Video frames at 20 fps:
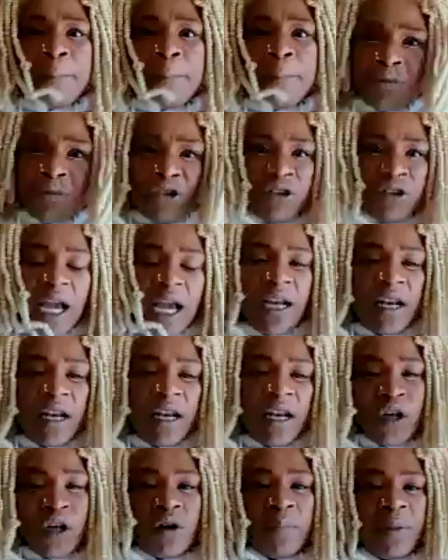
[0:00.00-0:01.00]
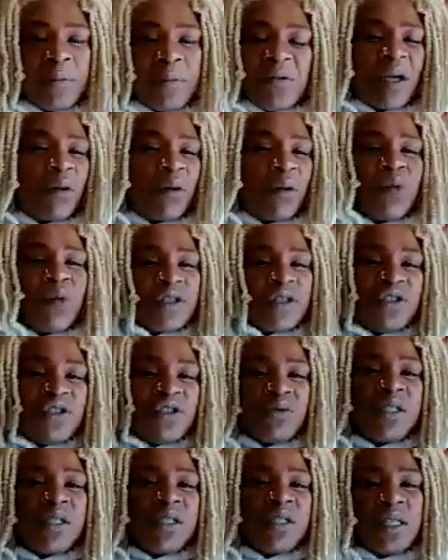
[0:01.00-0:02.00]
I'm creative, you know, and people are like, well, what's
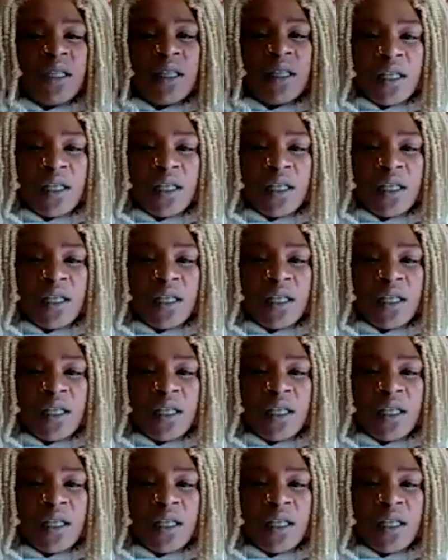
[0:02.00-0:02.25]
Juneteenth?